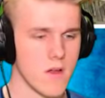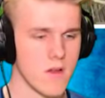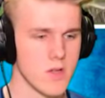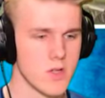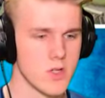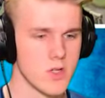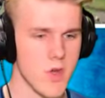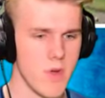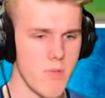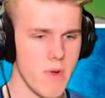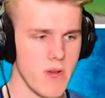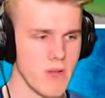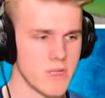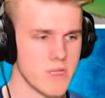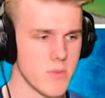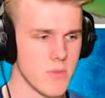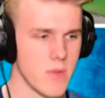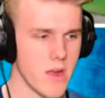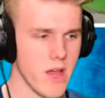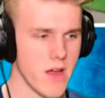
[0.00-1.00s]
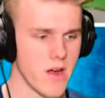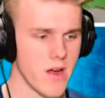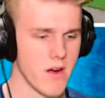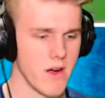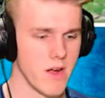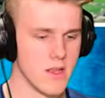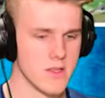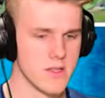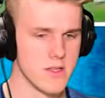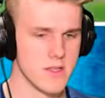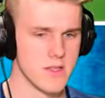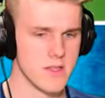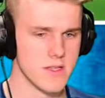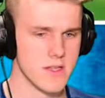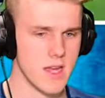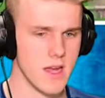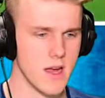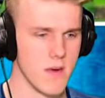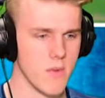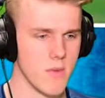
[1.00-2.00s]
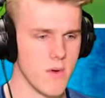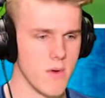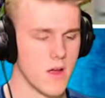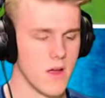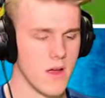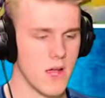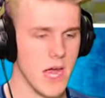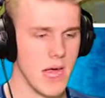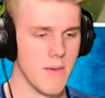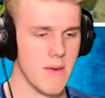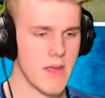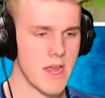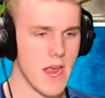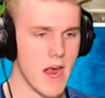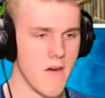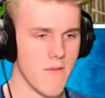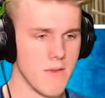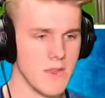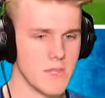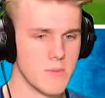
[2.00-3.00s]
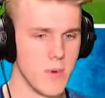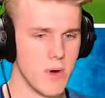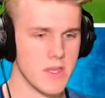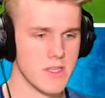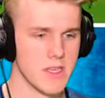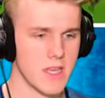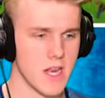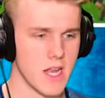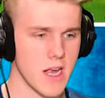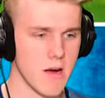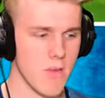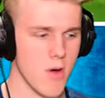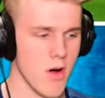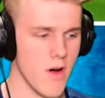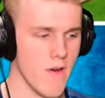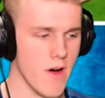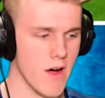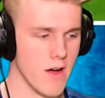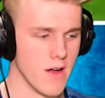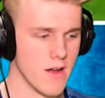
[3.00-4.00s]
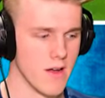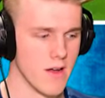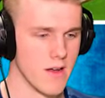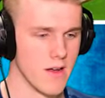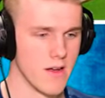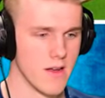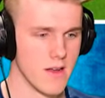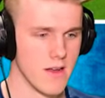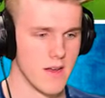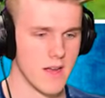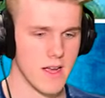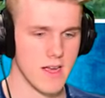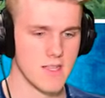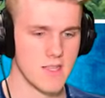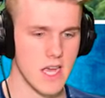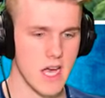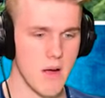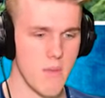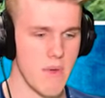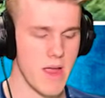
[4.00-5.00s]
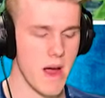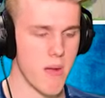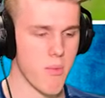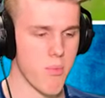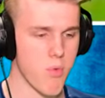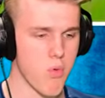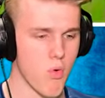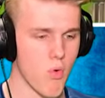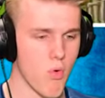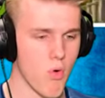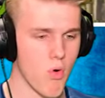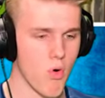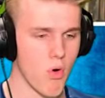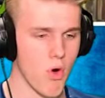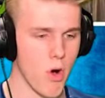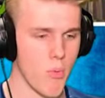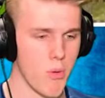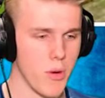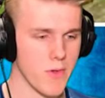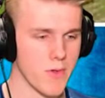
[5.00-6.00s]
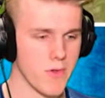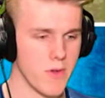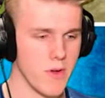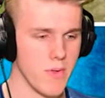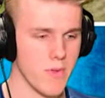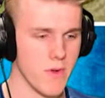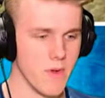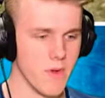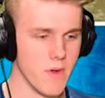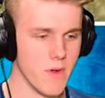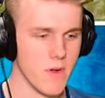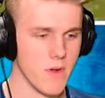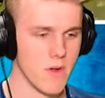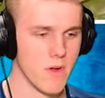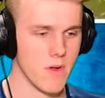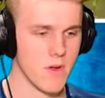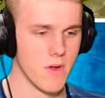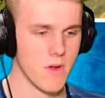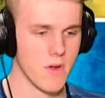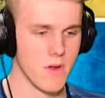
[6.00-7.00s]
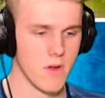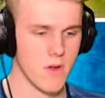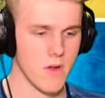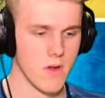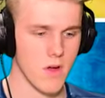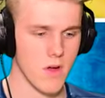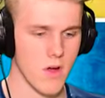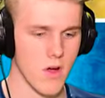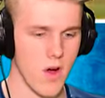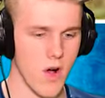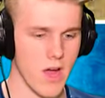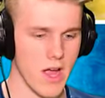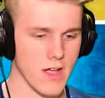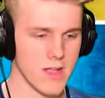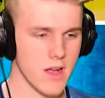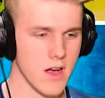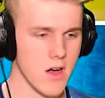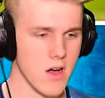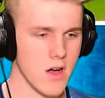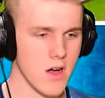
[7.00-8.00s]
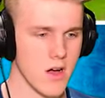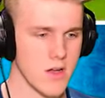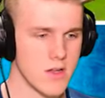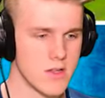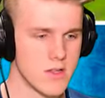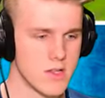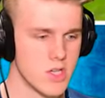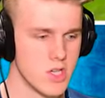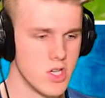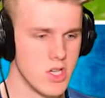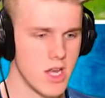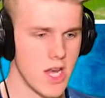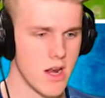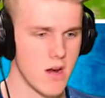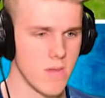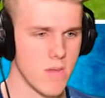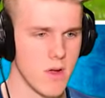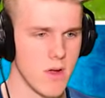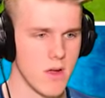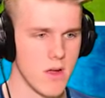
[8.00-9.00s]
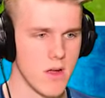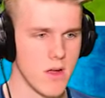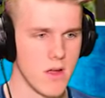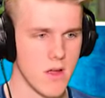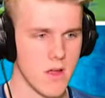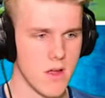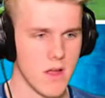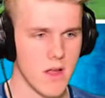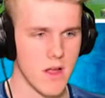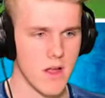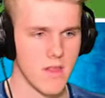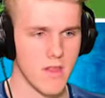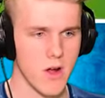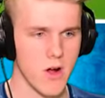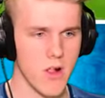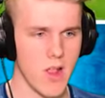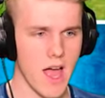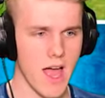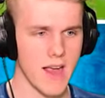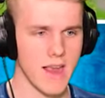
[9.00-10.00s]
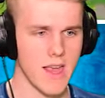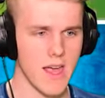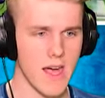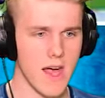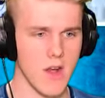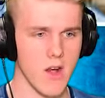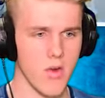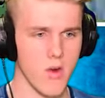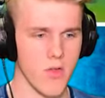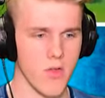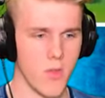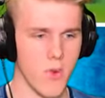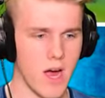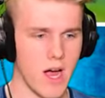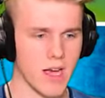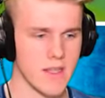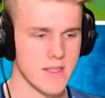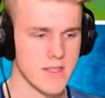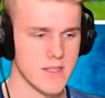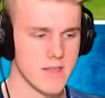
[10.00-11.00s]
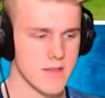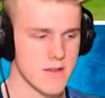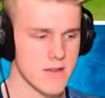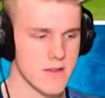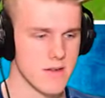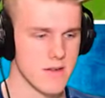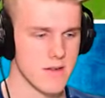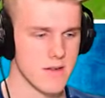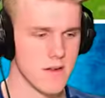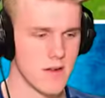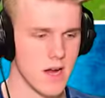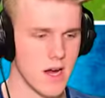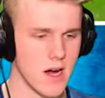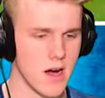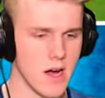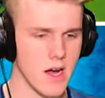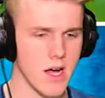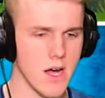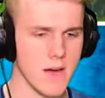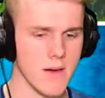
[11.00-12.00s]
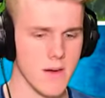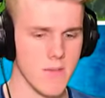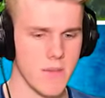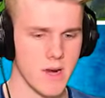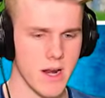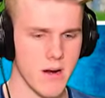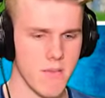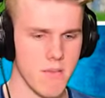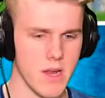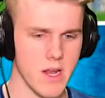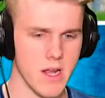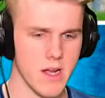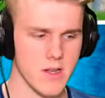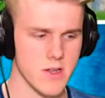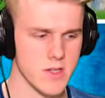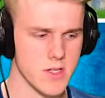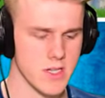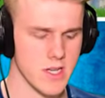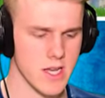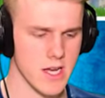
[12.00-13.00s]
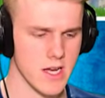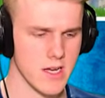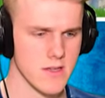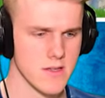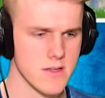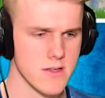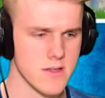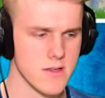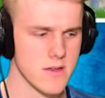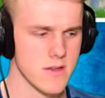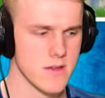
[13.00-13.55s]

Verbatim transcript: There's so many supply crates in this game. Yeah, be oh careful. Oh These God, boys are going to come so over. It's going to be a proper super. Hey! Oh yeah. Where are oh, they? Did she get them? Even... They're like uh, northwest area. I'm gonna get a minigun just in case.